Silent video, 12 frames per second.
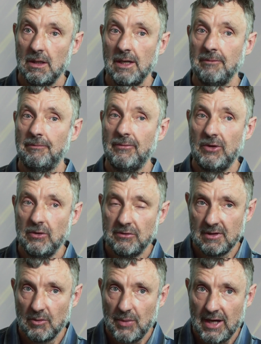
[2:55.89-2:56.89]
And
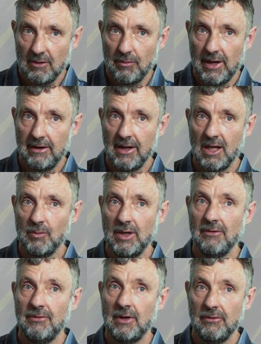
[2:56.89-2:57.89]
using the pattern paradigm, we
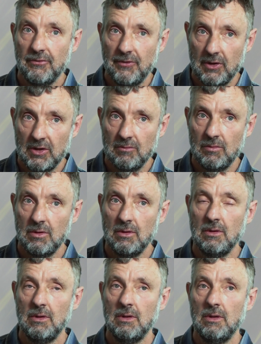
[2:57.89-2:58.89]
have very firm
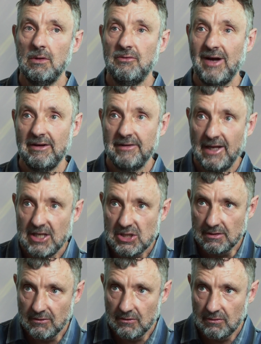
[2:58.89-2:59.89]

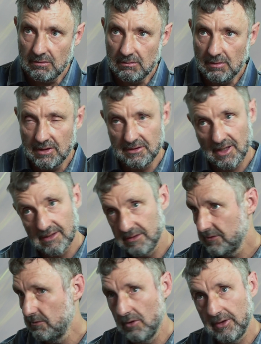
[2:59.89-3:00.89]
foundations, whereas the others
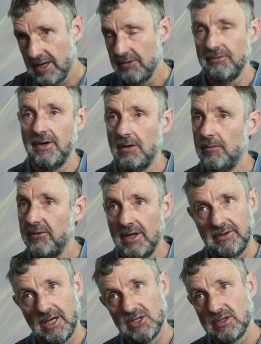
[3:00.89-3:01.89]
do not have firm
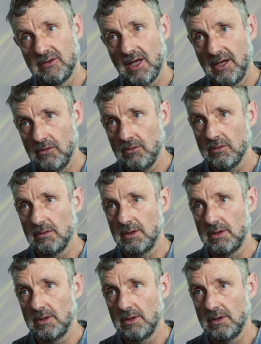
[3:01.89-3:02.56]
foundations at all.